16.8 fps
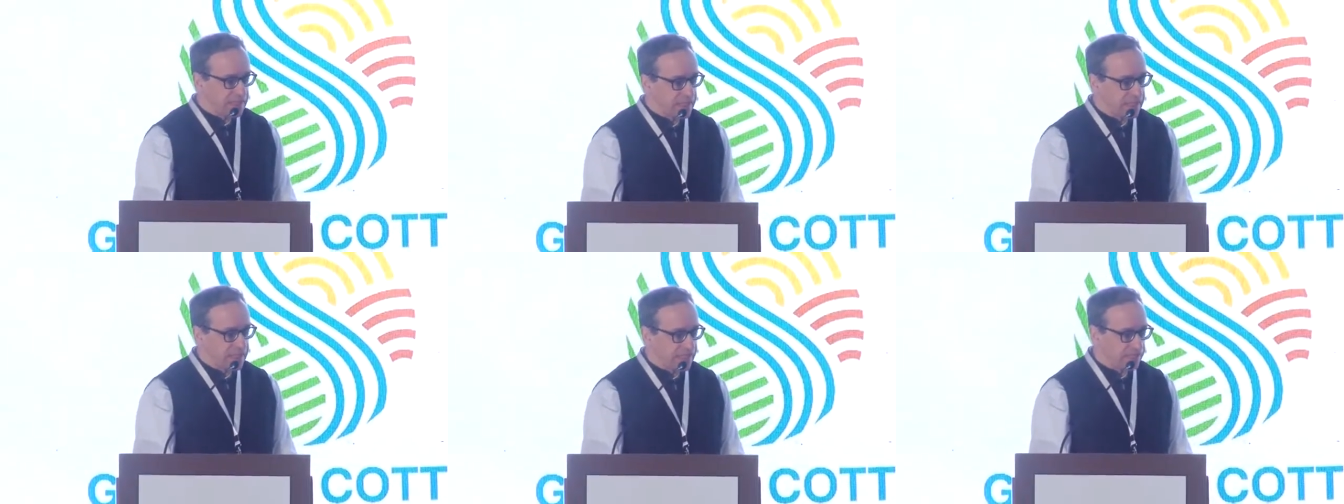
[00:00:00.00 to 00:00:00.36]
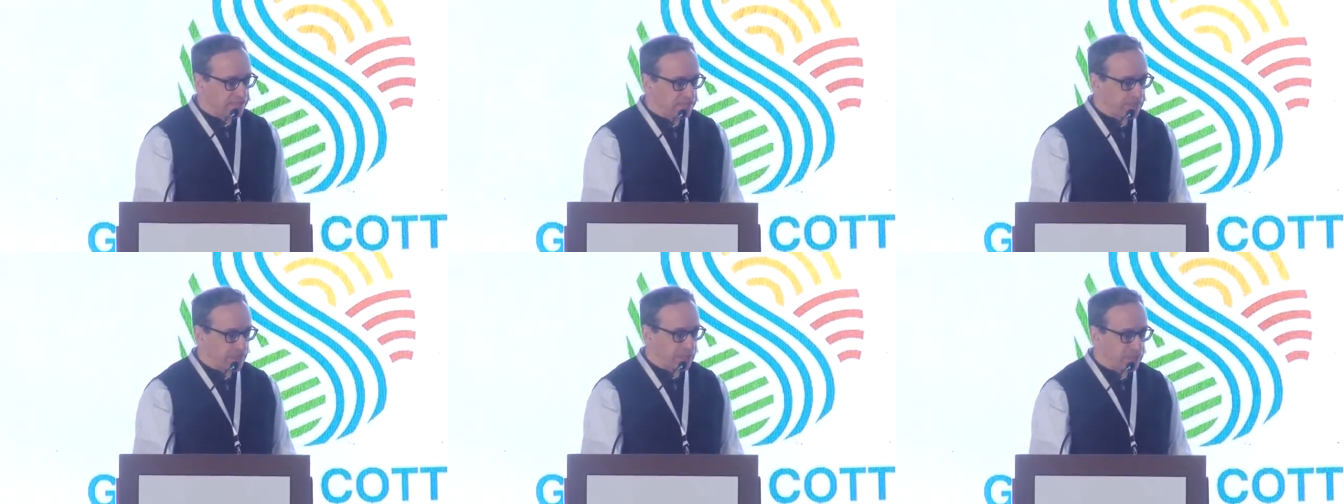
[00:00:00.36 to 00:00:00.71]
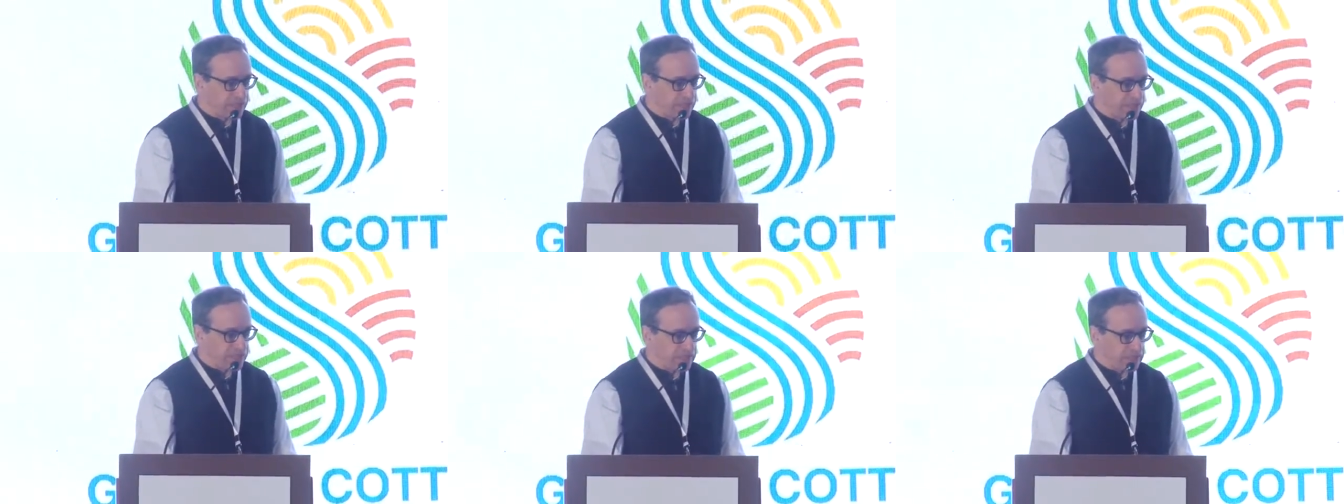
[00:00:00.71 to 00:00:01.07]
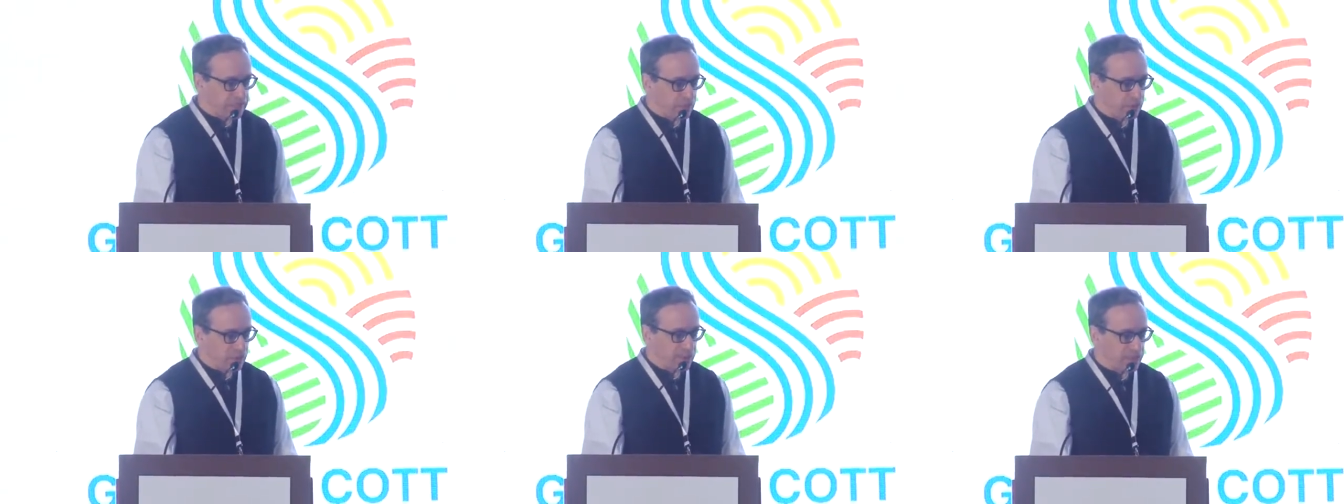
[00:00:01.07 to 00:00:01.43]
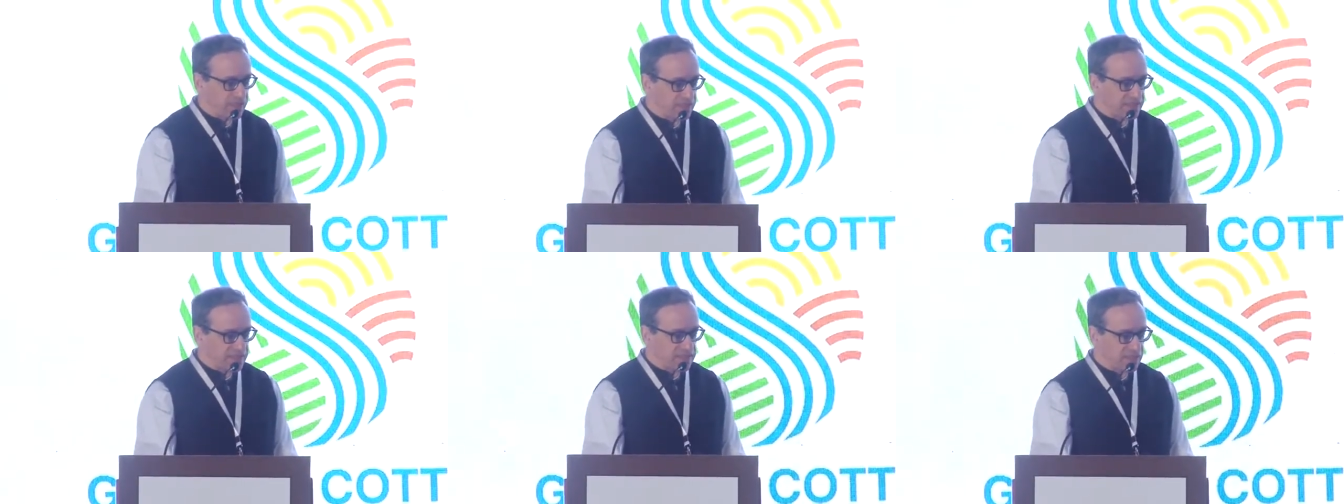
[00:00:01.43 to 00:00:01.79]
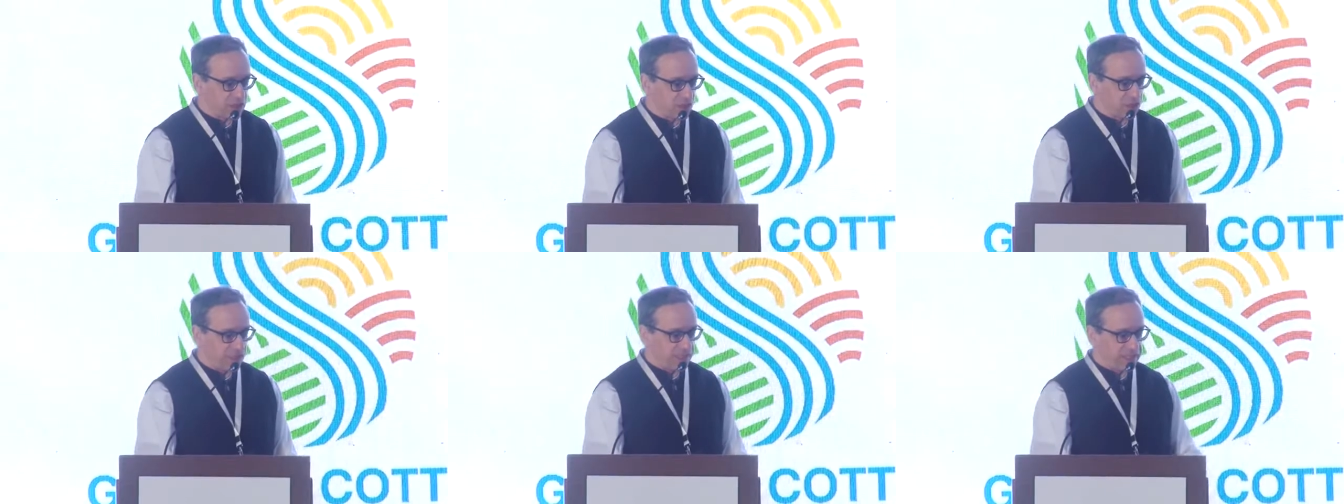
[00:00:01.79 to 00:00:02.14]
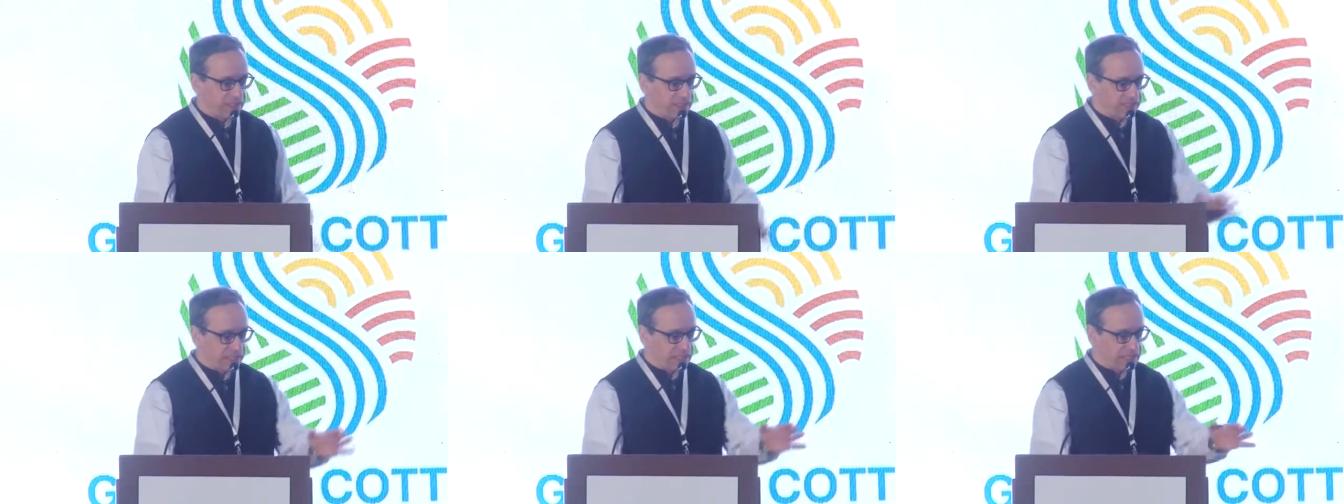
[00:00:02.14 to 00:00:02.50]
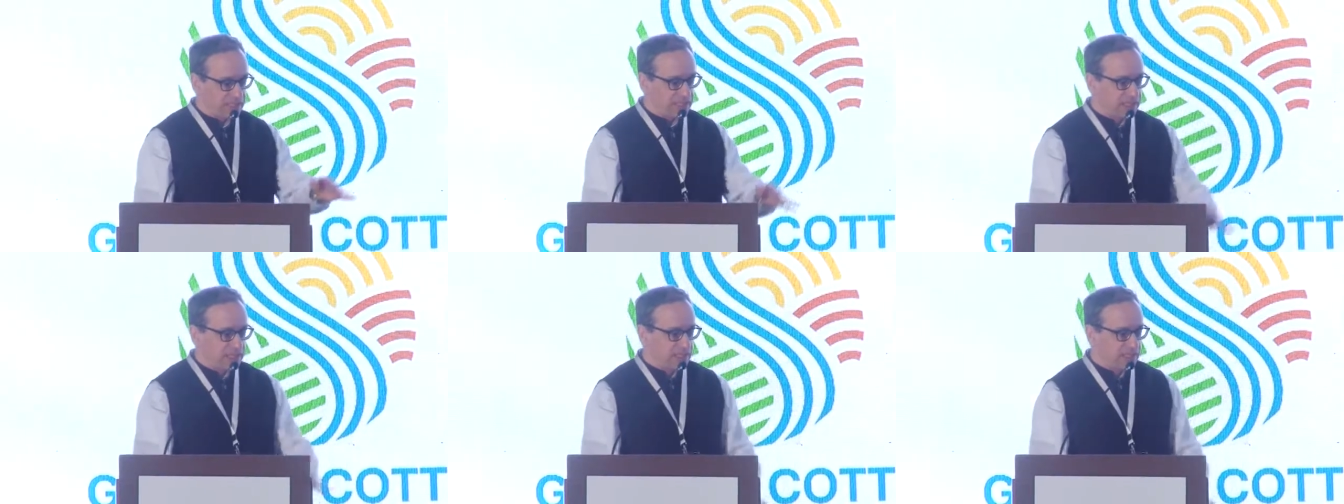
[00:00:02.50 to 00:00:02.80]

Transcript: Um, but uh, we can see already that